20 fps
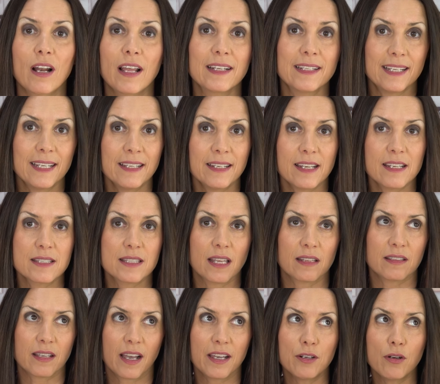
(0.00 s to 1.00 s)
I need is the
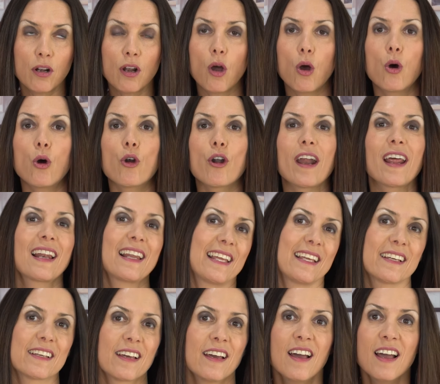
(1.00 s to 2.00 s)
title or a
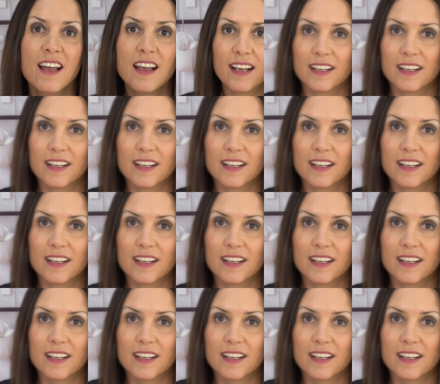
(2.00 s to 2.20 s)
link, right?